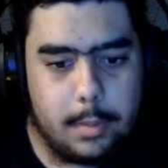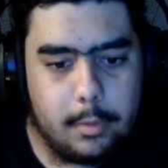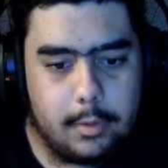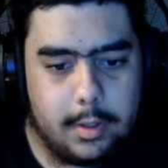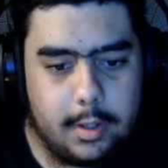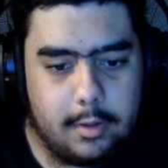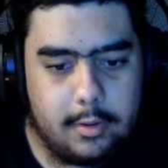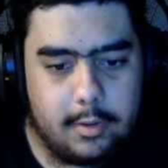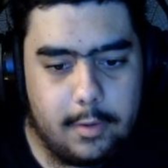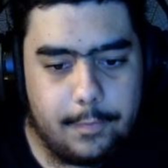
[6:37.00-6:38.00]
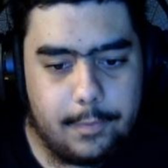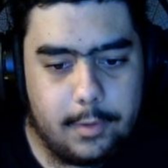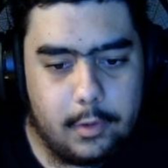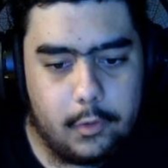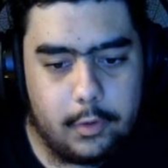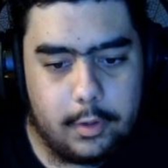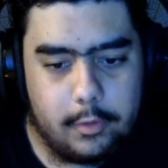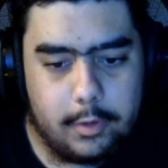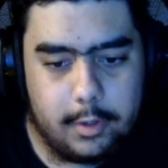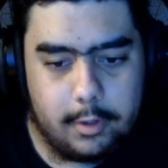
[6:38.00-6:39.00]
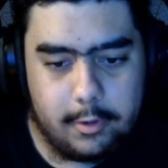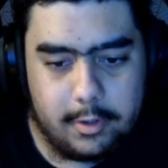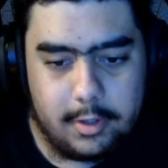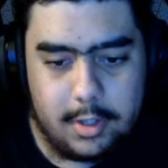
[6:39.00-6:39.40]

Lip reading: all that kind of stuff, etc., etc., etc.